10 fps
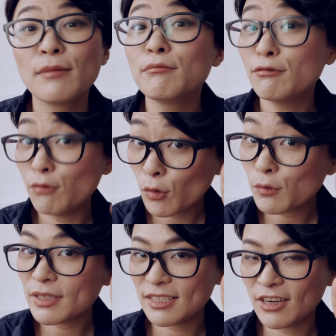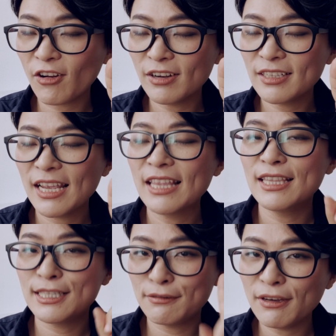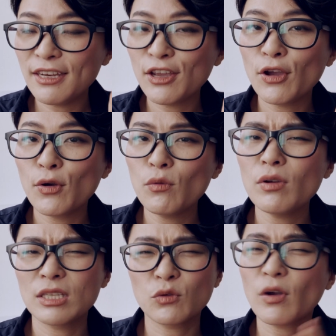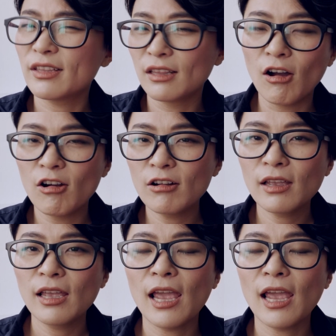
Before we start, this video is quite long